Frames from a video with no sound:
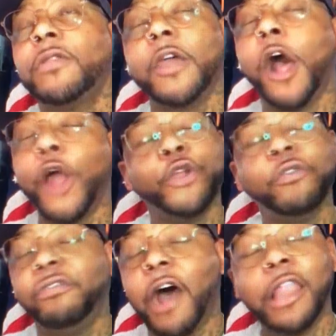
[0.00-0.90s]
There are
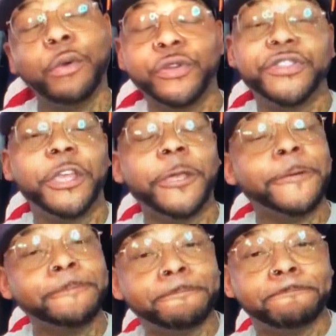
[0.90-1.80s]
no followers here.
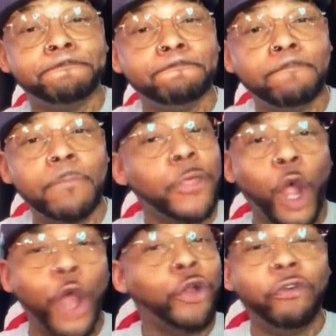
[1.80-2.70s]

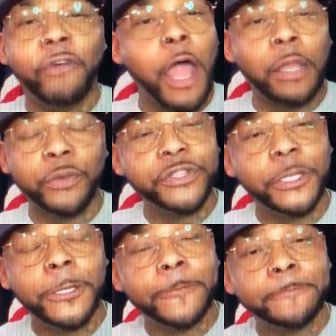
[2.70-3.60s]
There are no
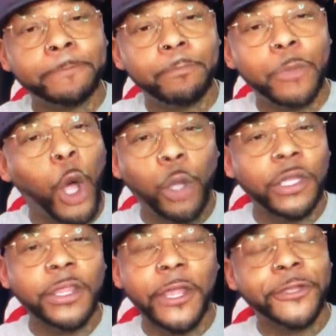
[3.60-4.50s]
followers here. The
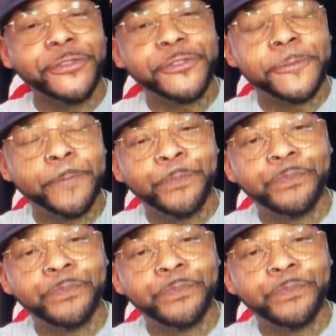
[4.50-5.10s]
only leaders.